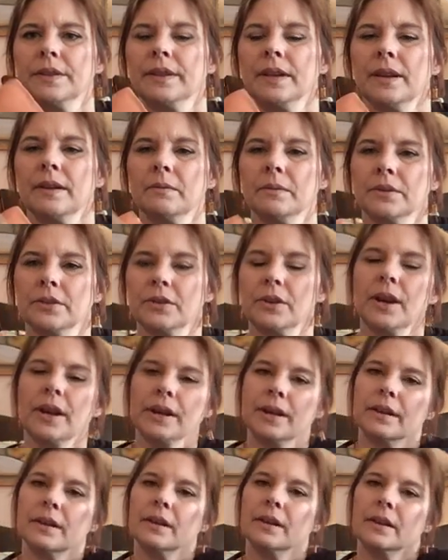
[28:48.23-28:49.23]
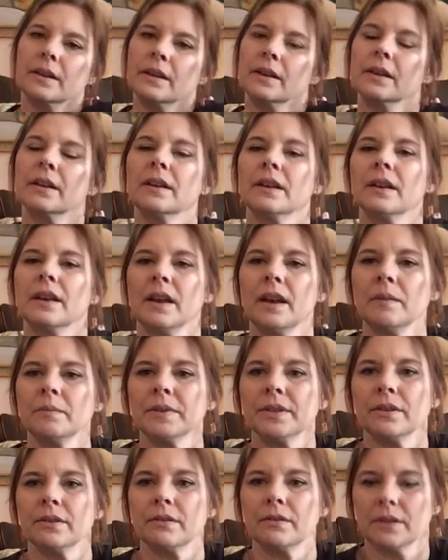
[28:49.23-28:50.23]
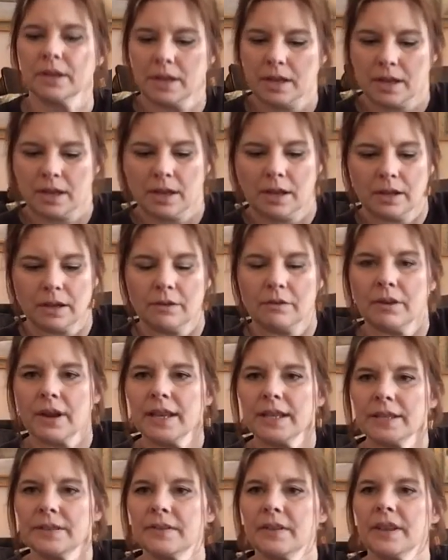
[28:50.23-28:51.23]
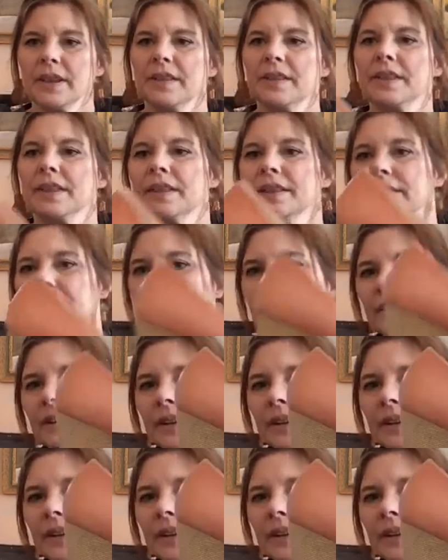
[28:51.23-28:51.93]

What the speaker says: I will try to. I'm so graceful at this, aren't